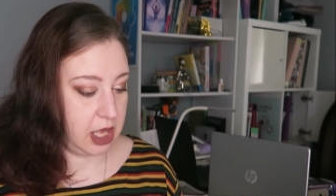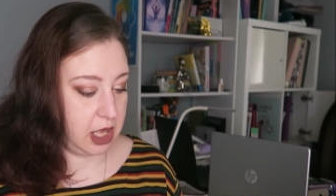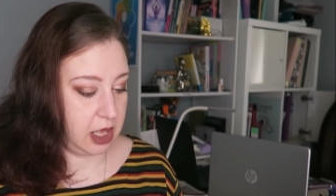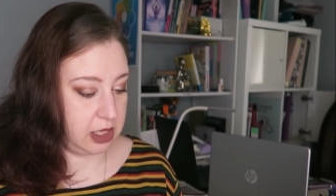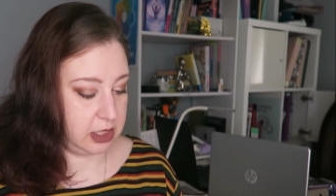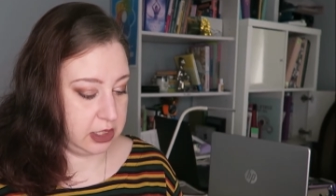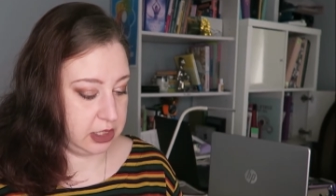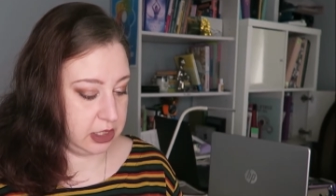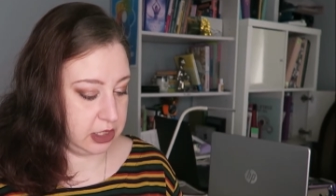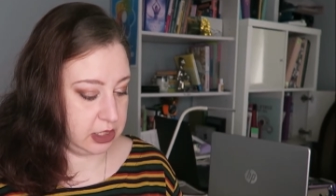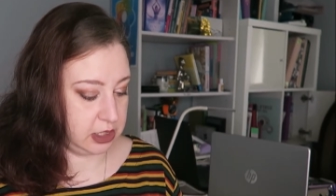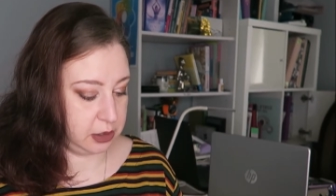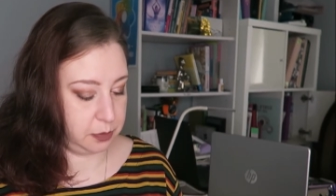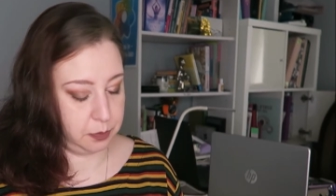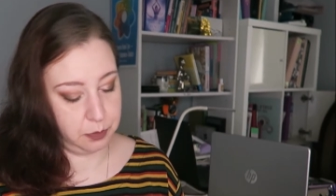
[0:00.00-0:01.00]
This
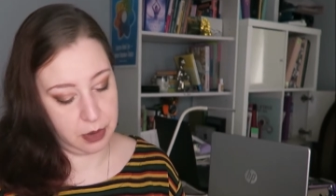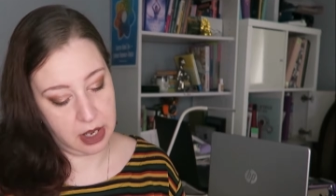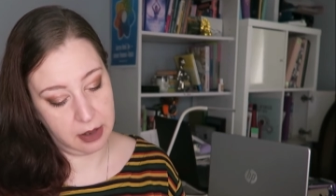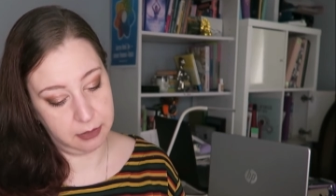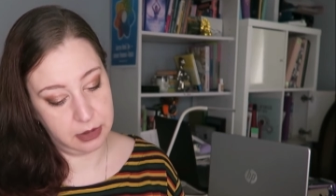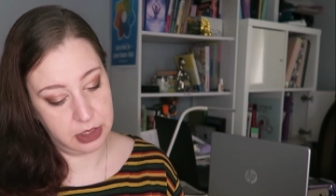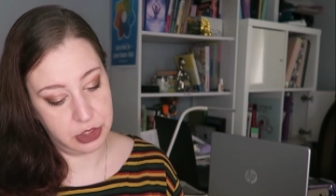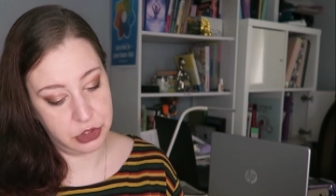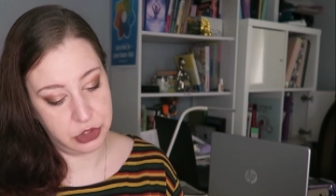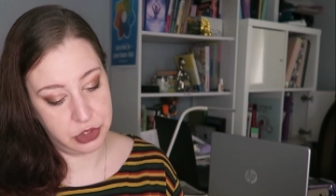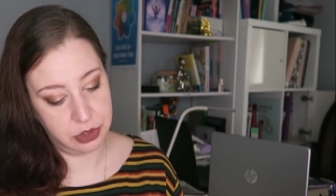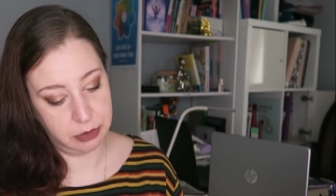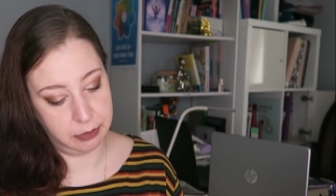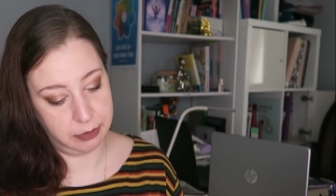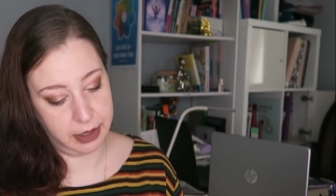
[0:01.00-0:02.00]
is
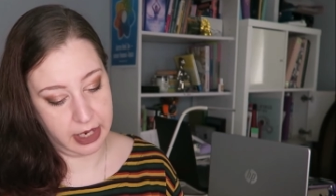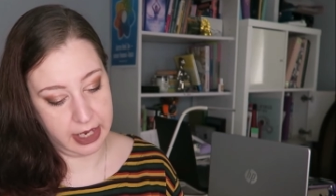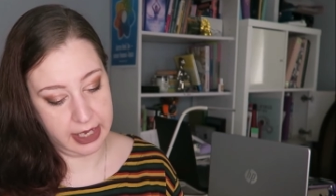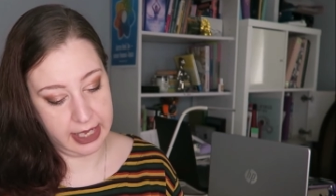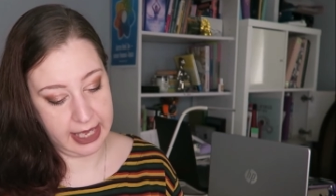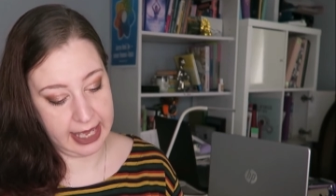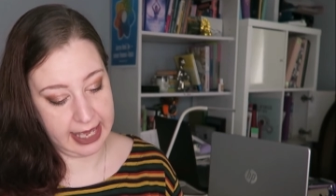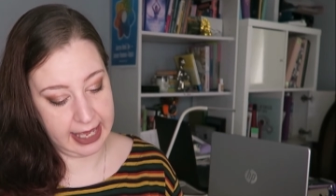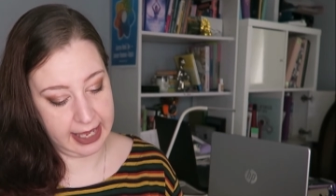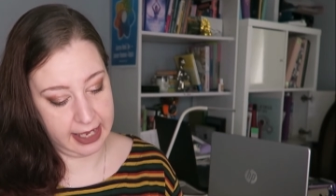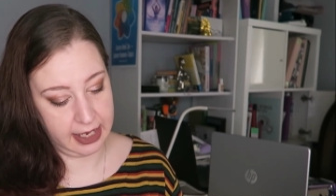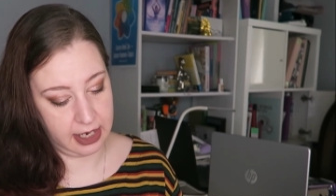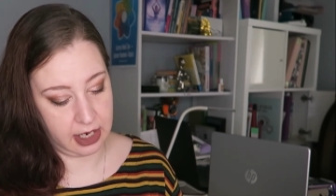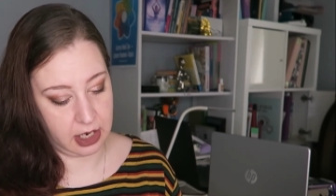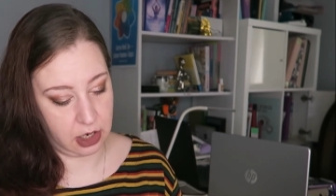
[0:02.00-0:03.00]
published by Hay
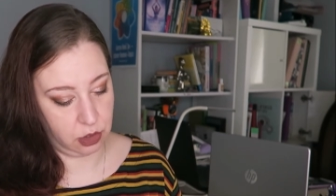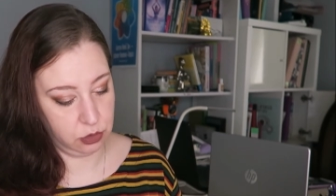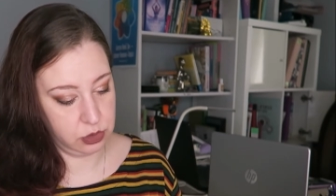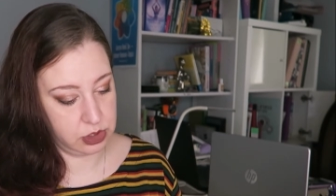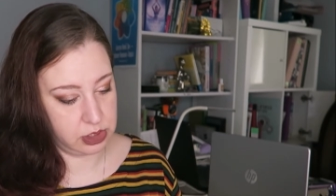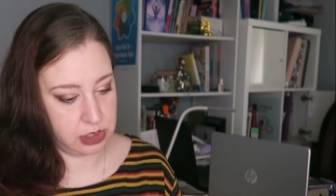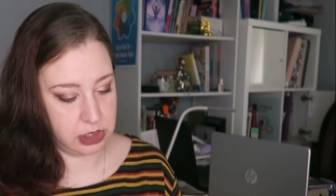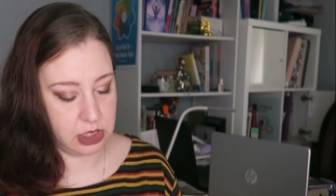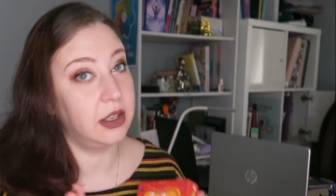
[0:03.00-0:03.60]
House,